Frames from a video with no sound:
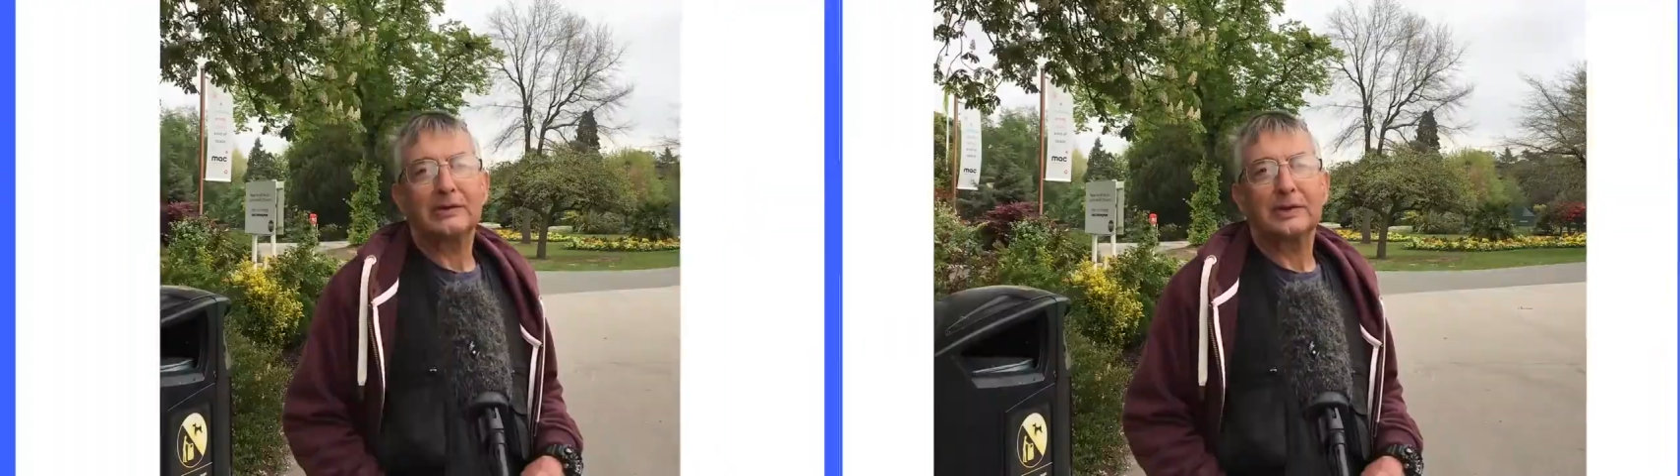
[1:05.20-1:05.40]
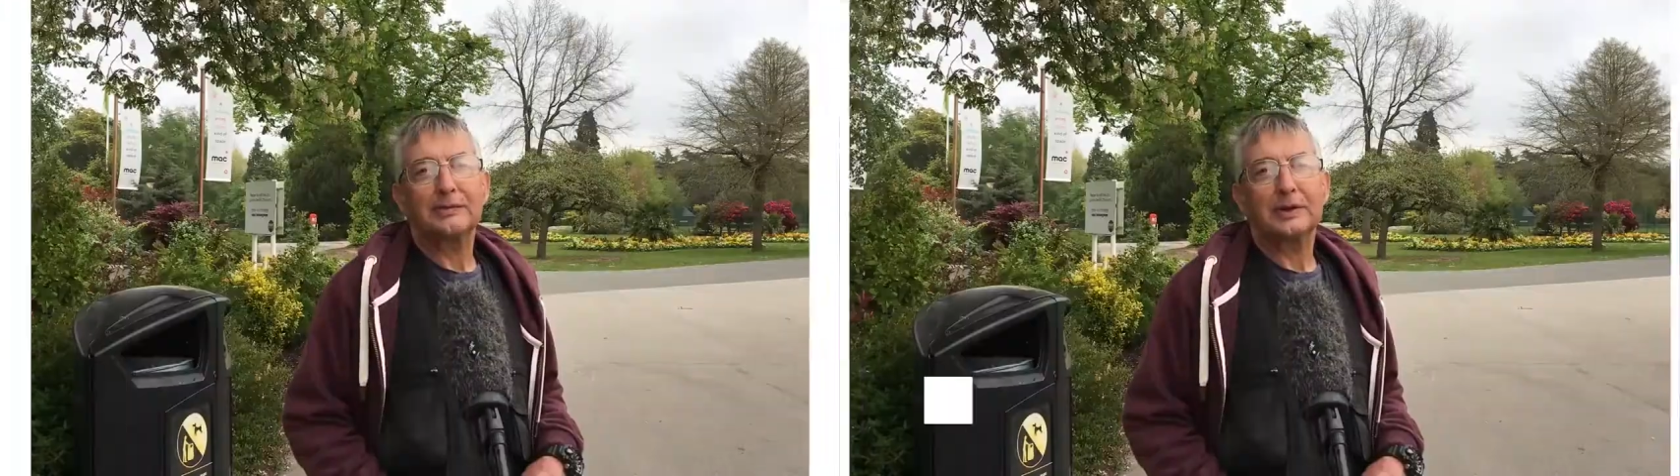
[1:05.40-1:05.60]
a
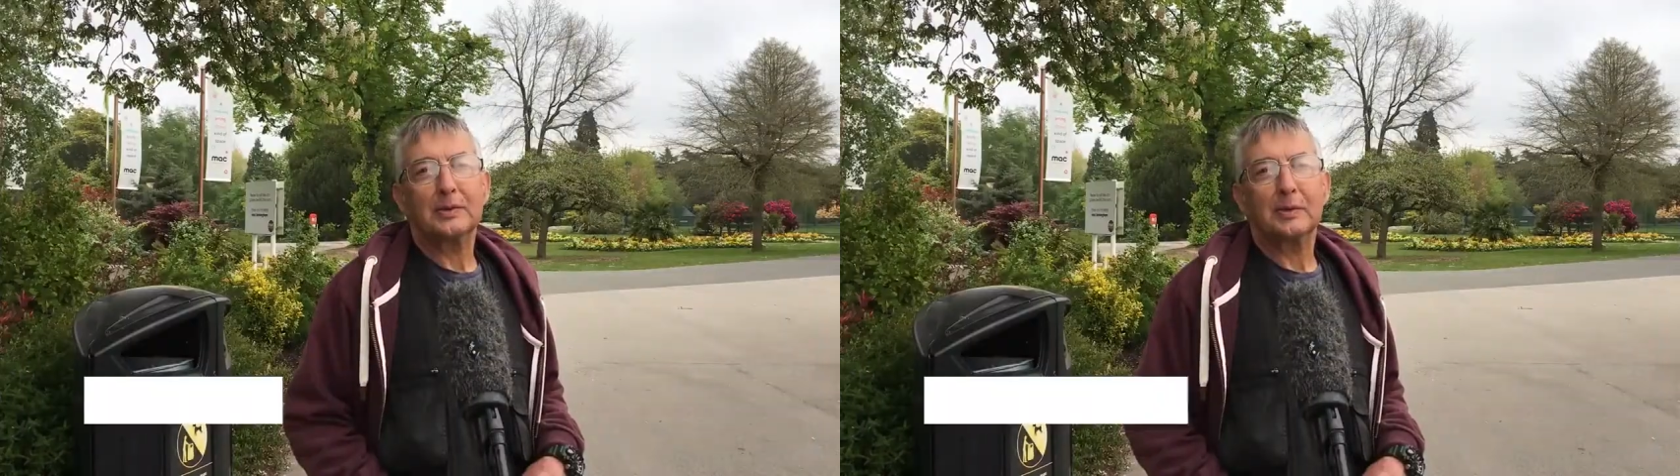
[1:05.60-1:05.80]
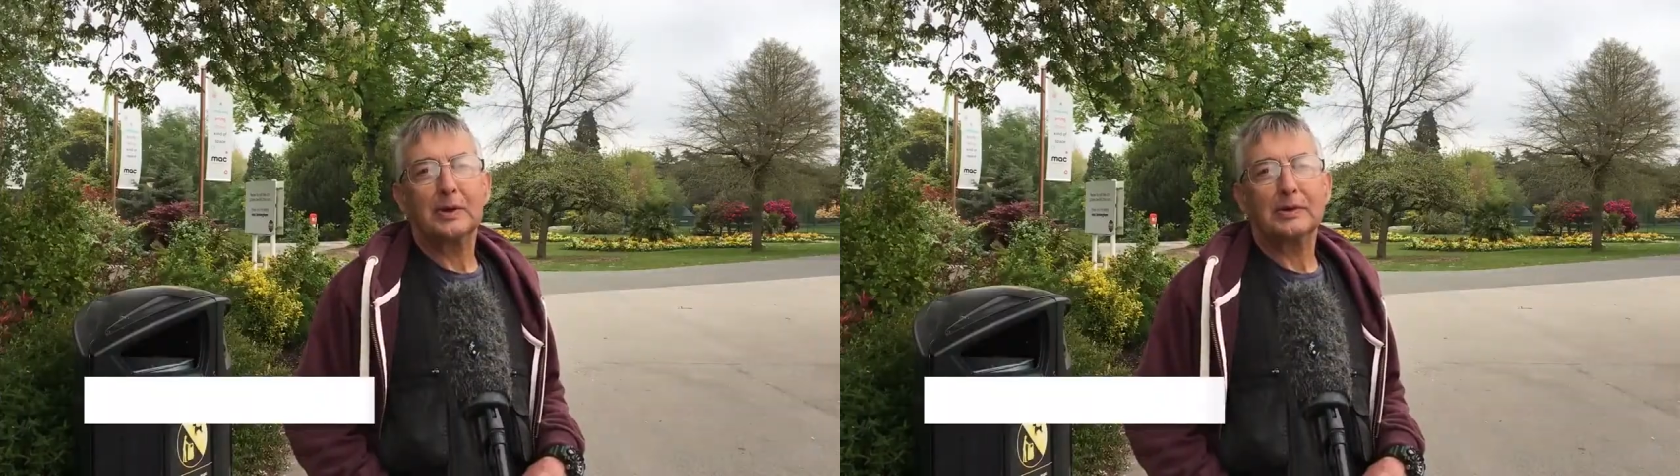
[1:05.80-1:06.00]
difficult
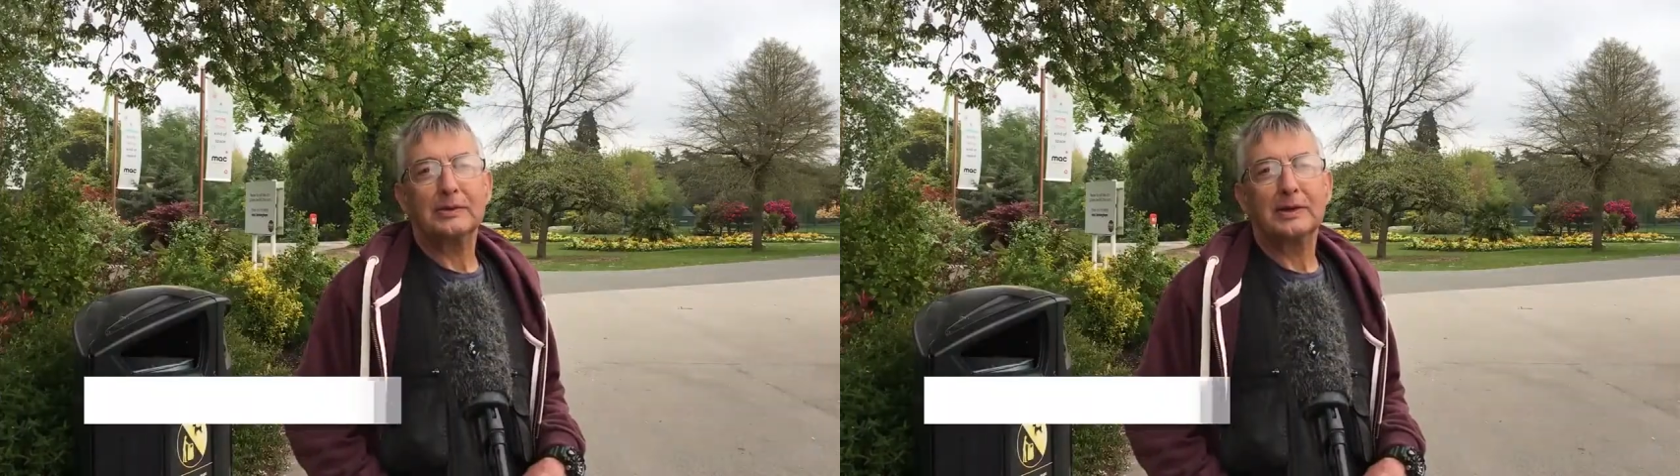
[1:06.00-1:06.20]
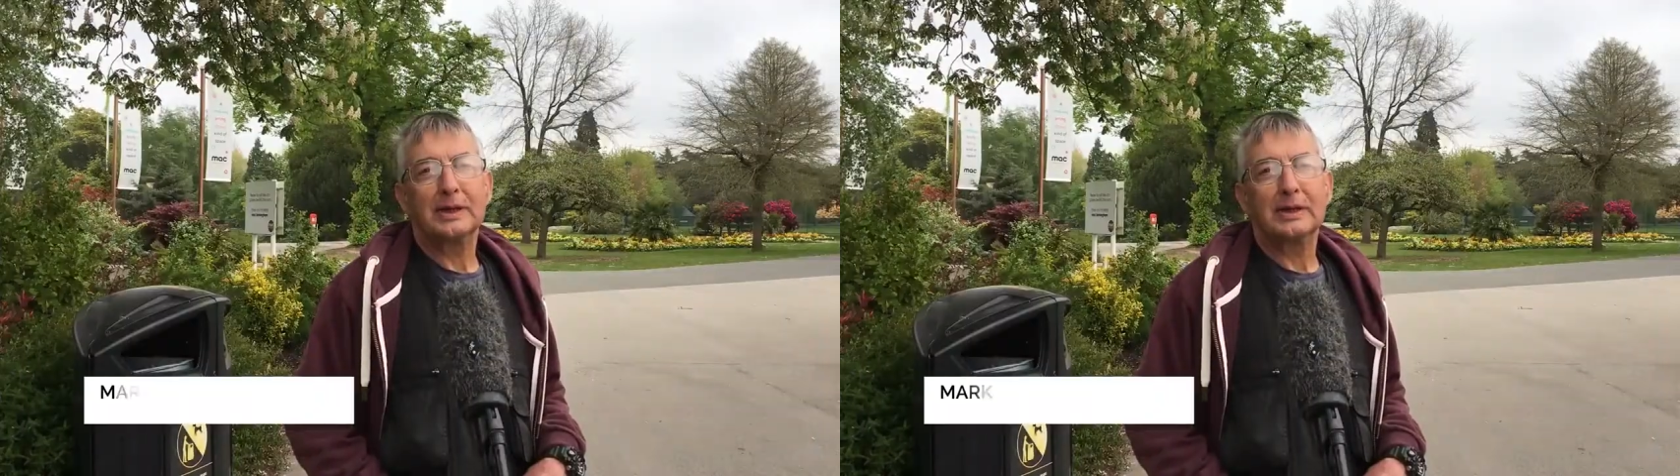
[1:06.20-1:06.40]
one,
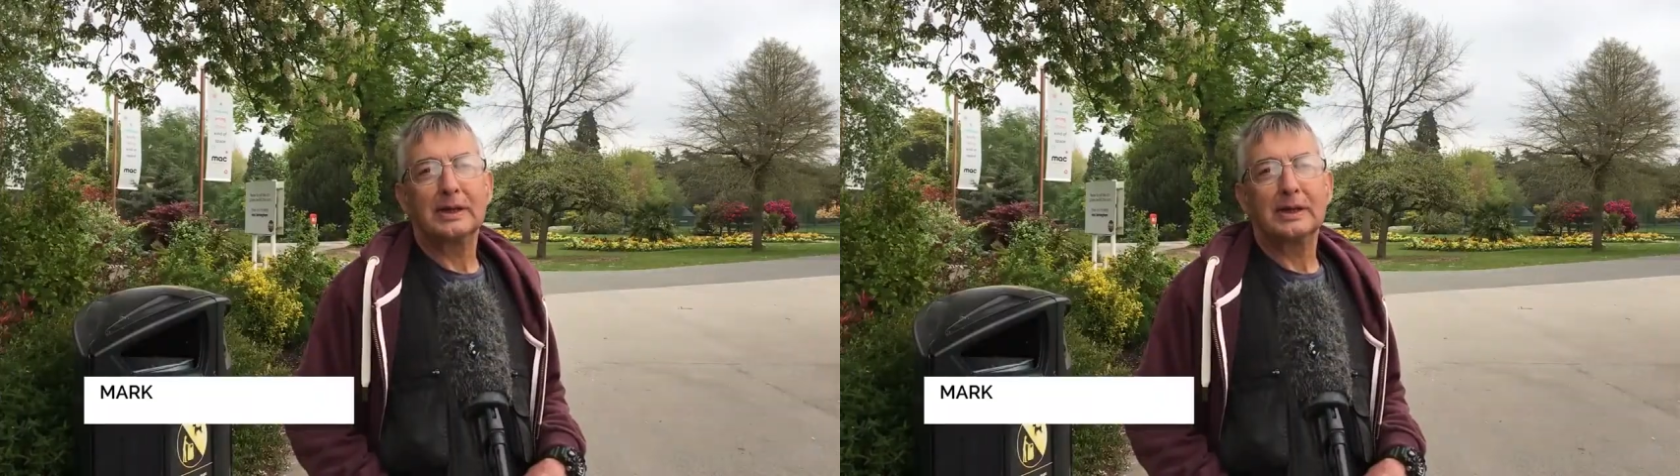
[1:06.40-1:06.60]
isn't it?